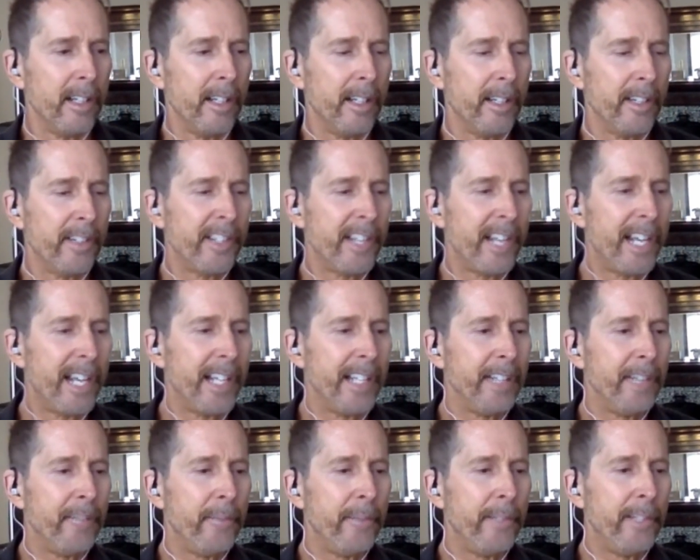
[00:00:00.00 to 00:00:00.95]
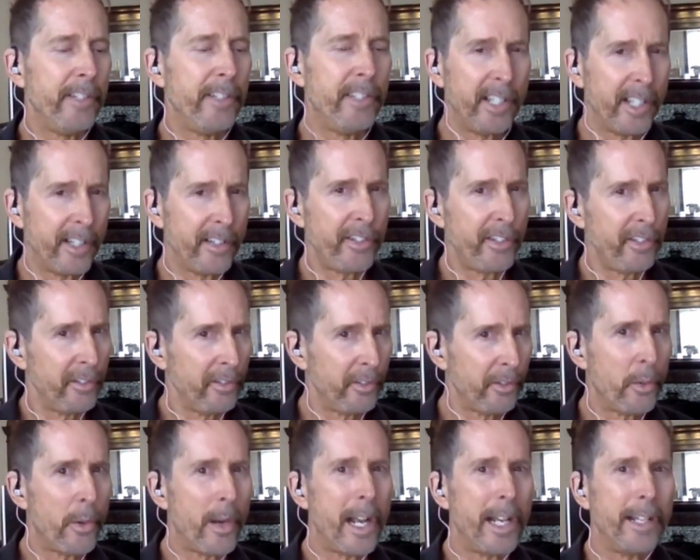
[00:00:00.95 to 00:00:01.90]
if we just use
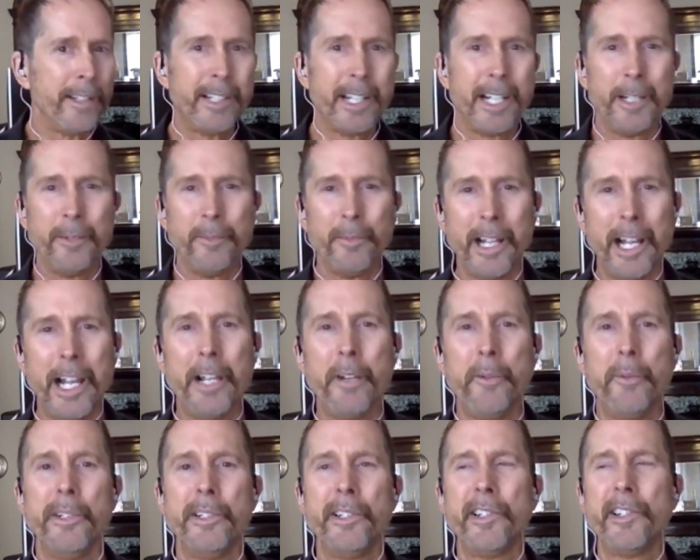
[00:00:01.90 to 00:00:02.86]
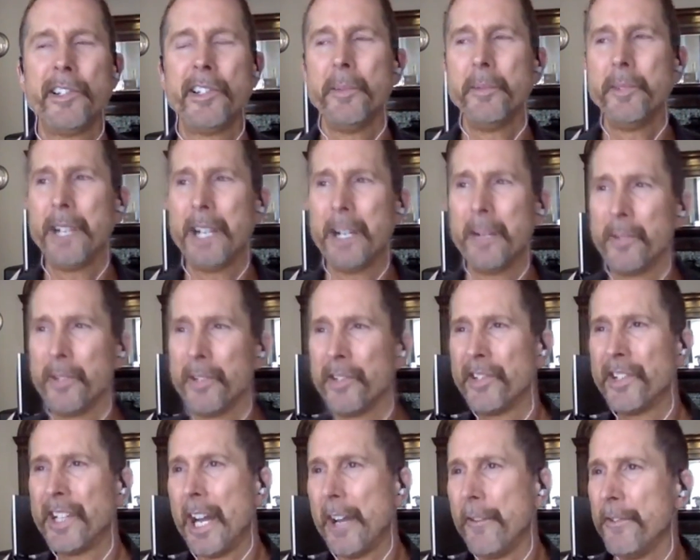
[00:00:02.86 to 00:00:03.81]
quiet time language. Sometimes the
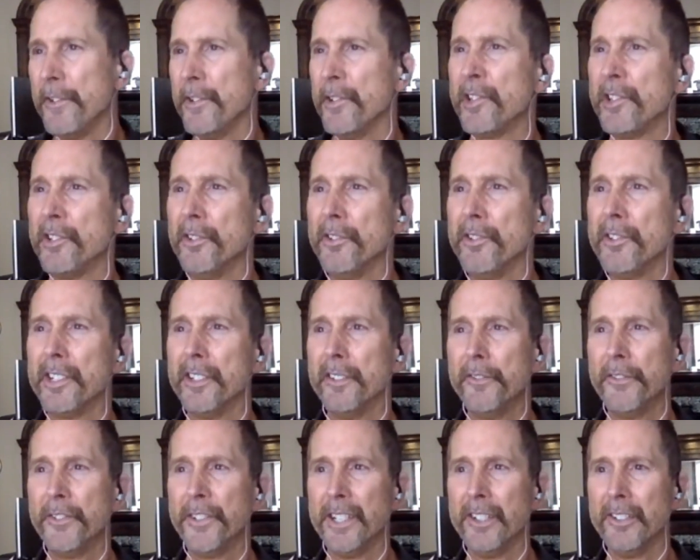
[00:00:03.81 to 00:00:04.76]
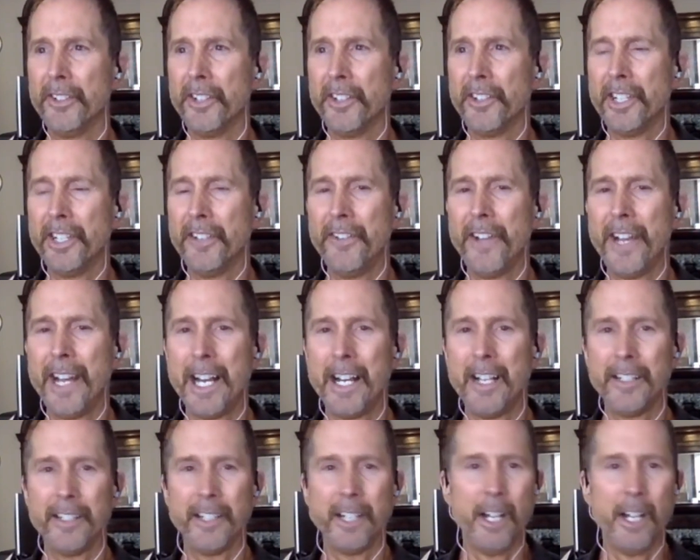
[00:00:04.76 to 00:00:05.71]
staff and students can feel that they've had